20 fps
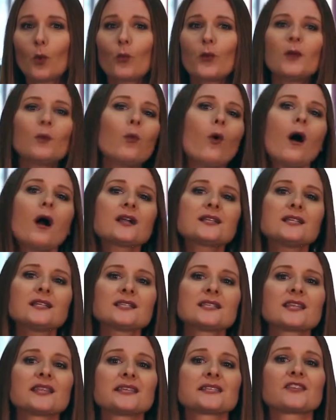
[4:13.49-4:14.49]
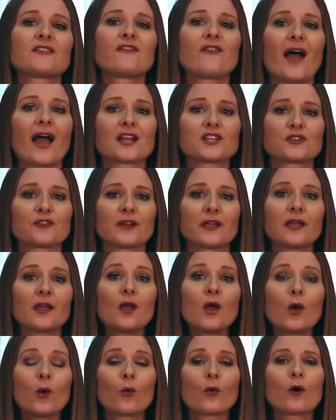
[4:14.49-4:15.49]
We walked into this factory
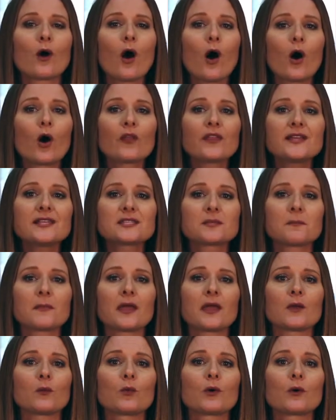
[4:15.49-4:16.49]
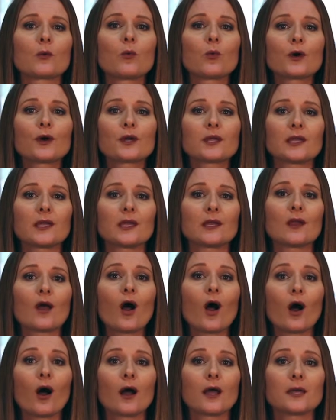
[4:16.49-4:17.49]
where all these men were working
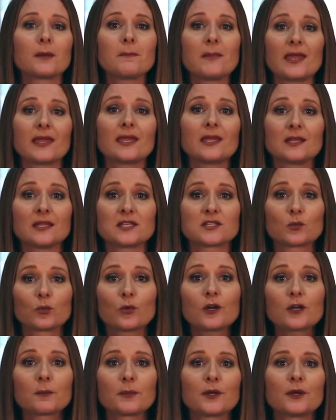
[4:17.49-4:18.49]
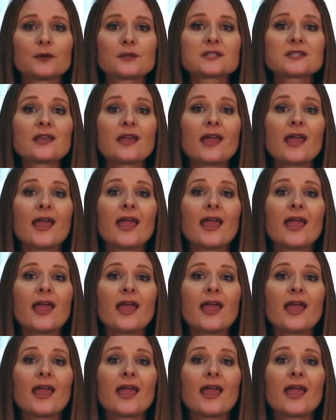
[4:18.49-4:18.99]
on making these work boots,